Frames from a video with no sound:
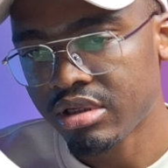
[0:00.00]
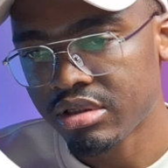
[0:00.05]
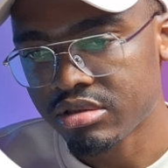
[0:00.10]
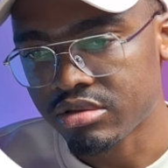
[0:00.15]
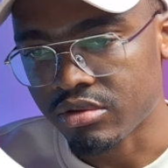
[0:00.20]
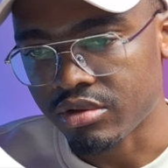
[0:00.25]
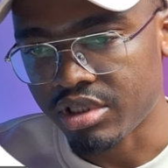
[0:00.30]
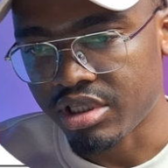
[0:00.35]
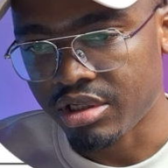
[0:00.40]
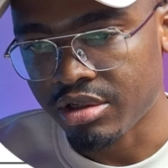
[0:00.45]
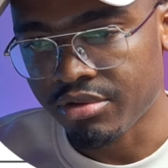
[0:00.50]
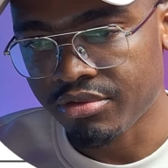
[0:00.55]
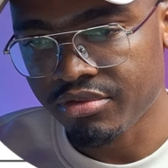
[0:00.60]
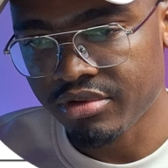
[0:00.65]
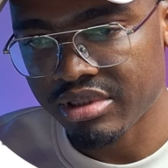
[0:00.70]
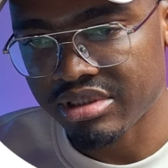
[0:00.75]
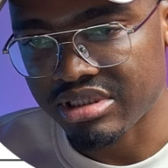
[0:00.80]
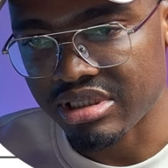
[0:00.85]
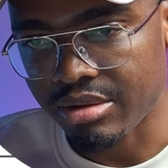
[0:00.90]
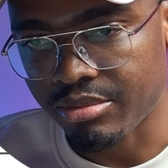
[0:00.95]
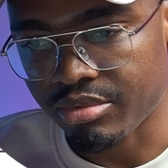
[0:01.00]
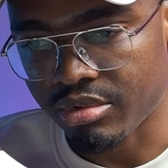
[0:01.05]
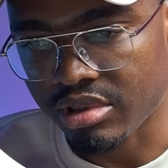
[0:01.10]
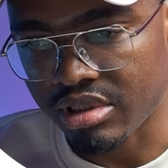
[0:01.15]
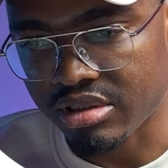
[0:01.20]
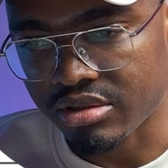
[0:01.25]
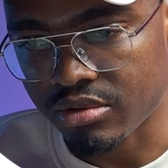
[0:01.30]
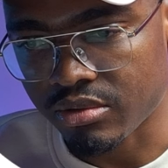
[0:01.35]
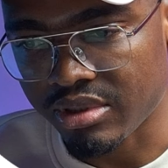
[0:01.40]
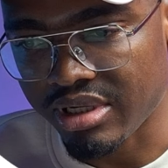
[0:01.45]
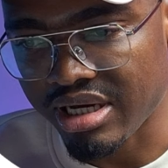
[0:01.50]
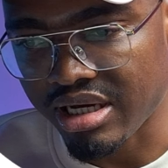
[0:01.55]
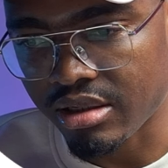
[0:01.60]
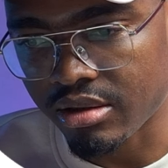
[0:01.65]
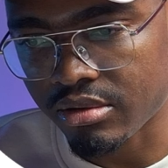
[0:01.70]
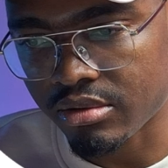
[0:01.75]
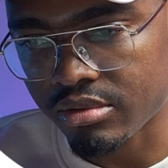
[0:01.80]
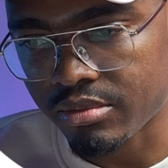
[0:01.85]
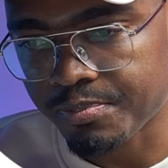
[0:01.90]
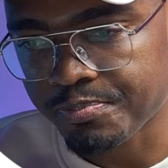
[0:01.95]
So here, for example, let's go
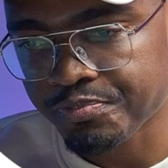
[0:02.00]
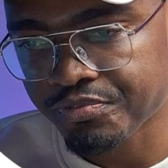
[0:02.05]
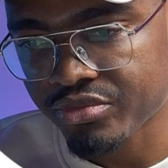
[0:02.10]
down.